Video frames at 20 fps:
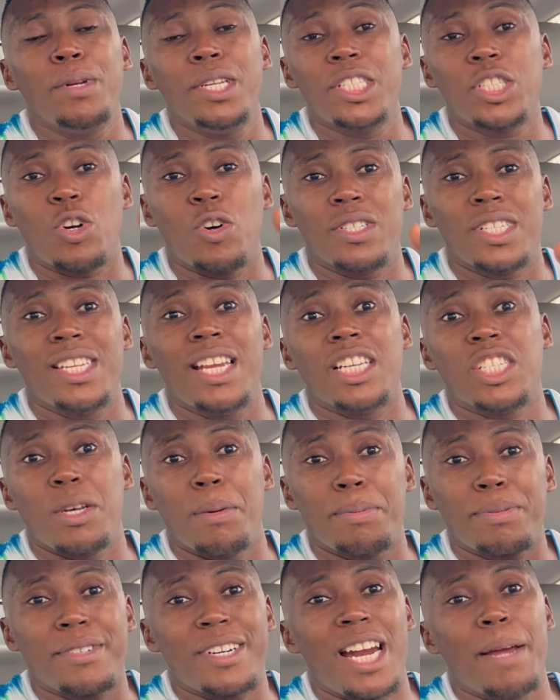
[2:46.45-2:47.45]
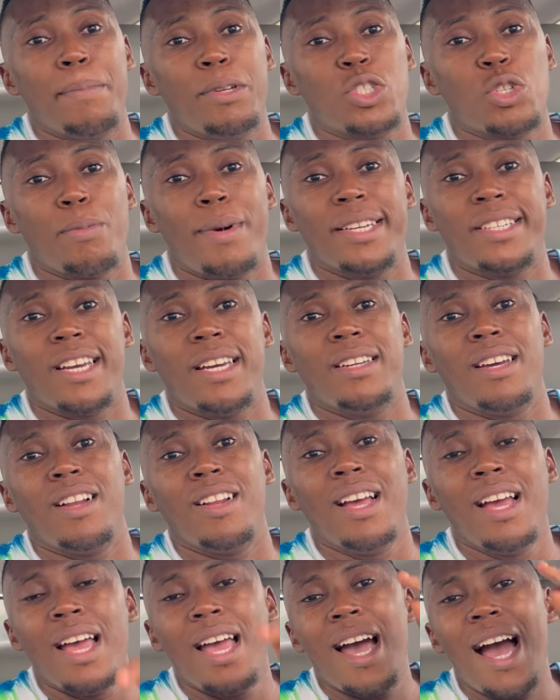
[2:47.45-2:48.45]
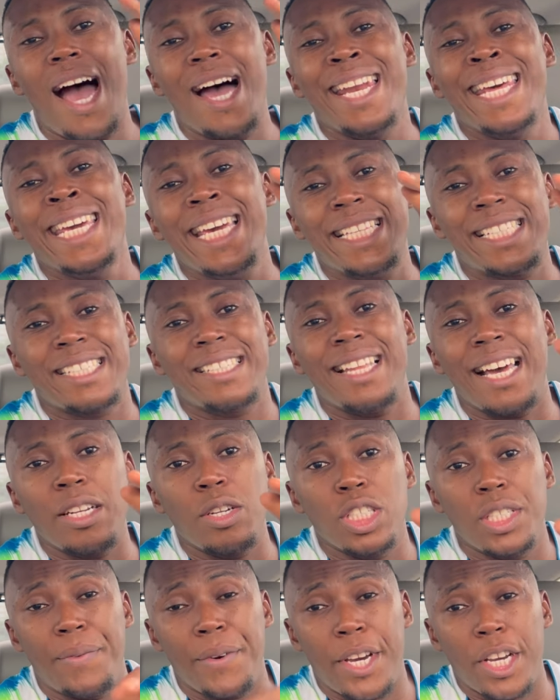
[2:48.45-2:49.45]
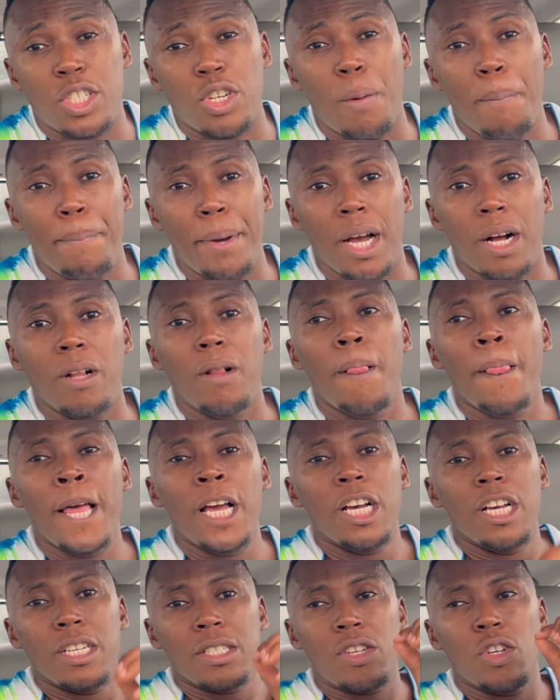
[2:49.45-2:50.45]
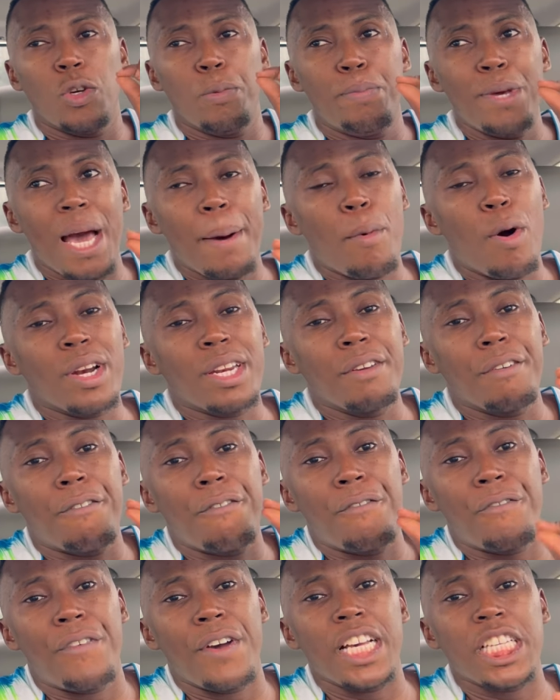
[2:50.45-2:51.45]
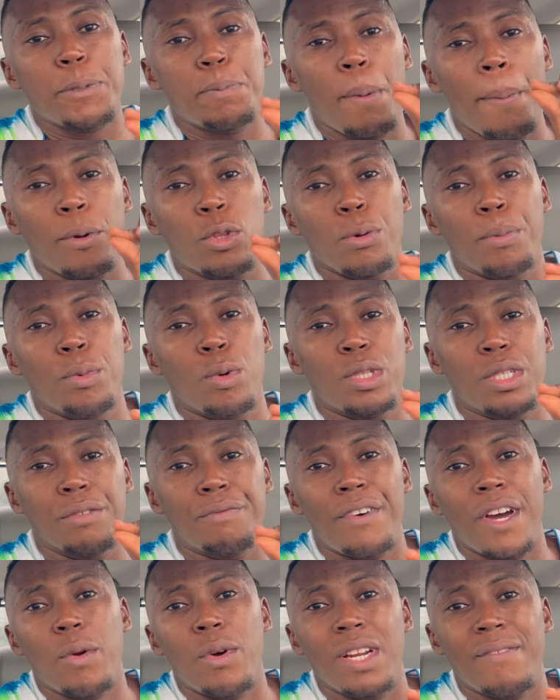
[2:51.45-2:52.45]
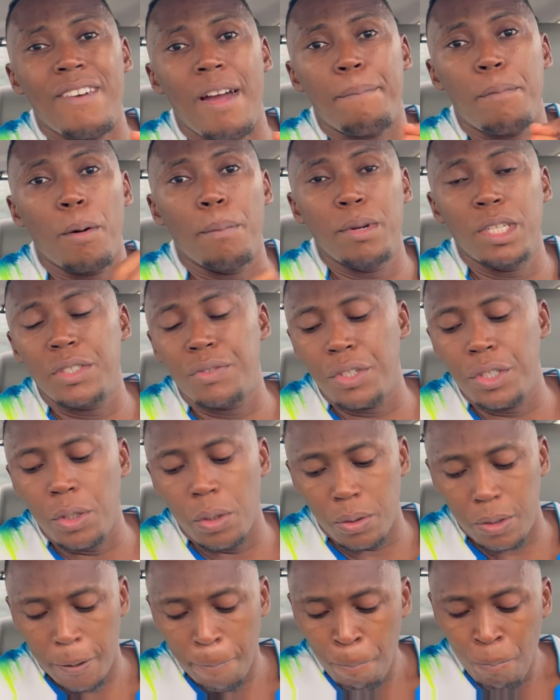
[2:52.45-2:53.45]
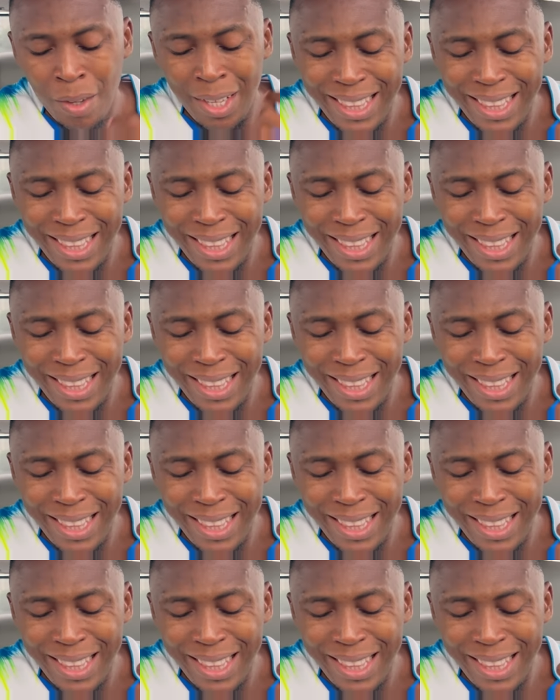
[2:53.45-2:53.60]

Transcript: please consider subscribing to my channel and hit that notification bell so you'll be among the first people to be notified whenever I publish videos.